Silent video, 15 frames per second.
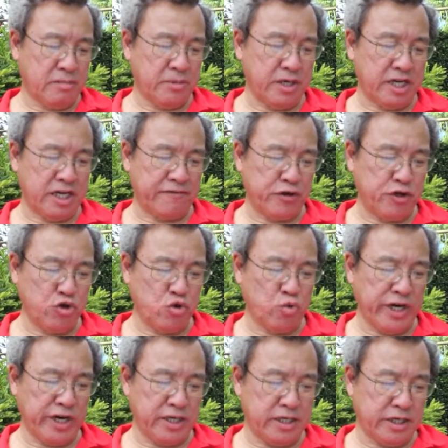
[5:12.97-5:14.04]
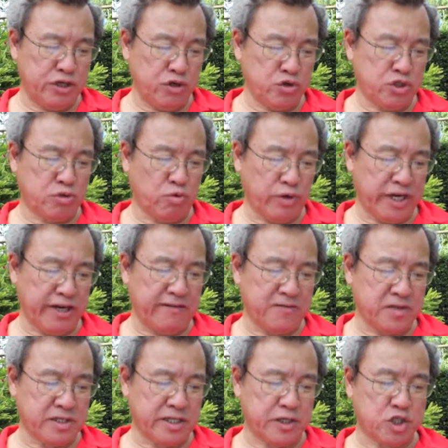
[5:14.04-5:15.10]
may have huge
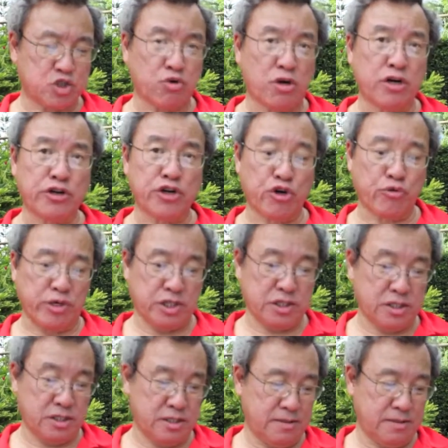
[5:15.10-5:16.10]
waves and strong currents.